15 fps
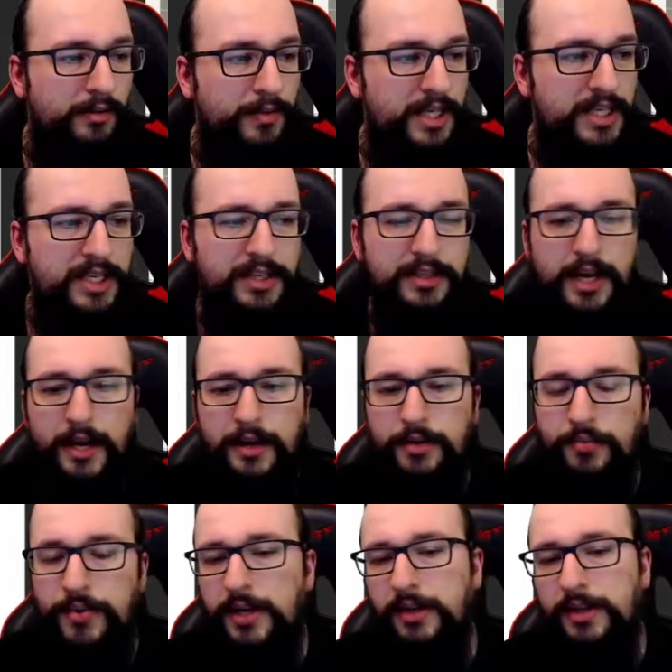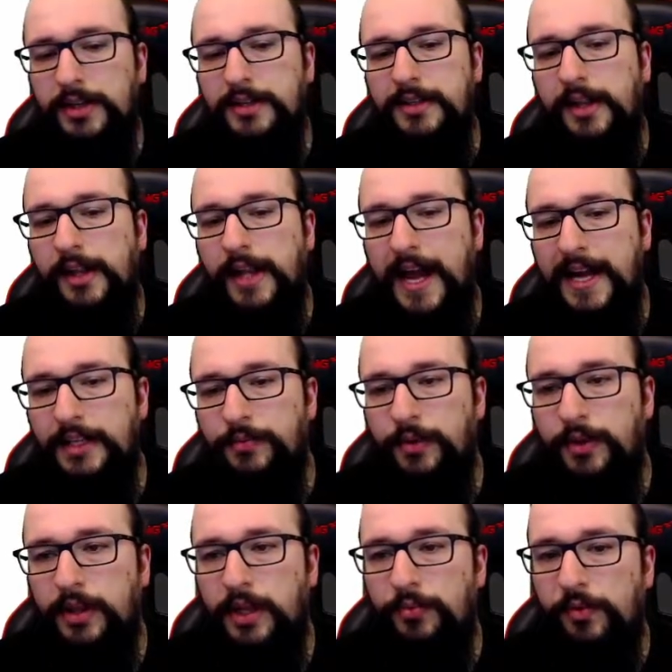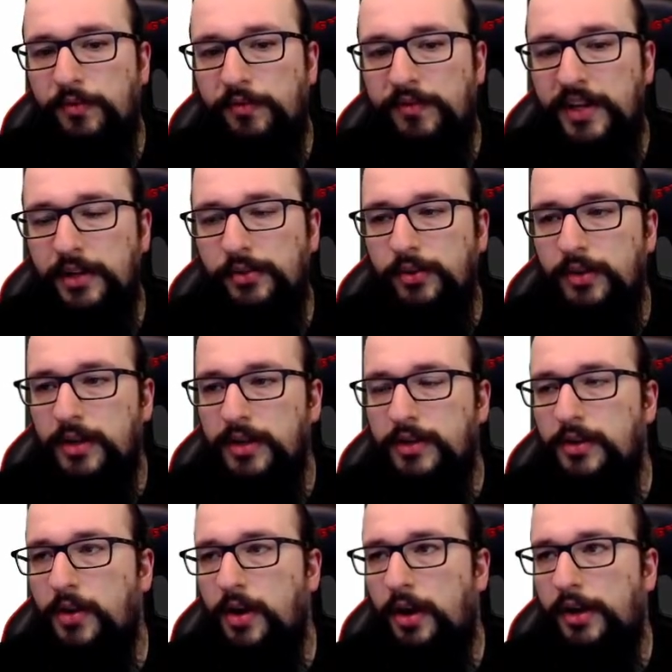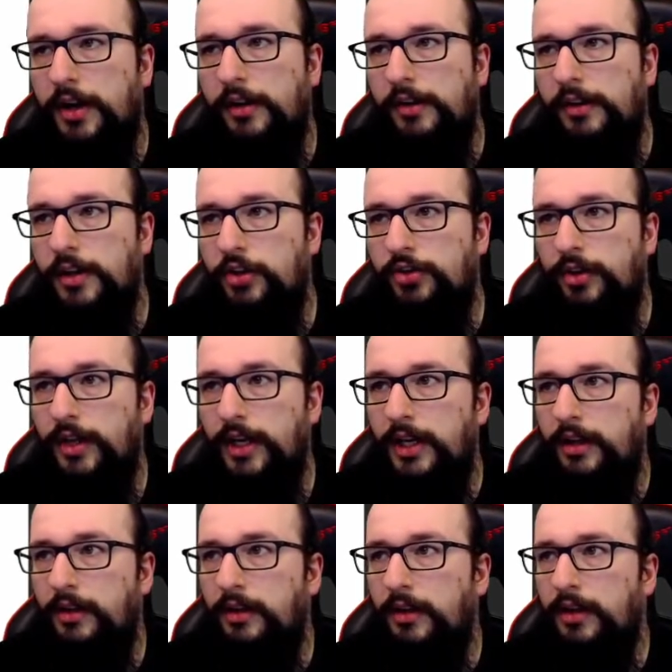Which is kind of weird. It's the last one they revealed. So are they literally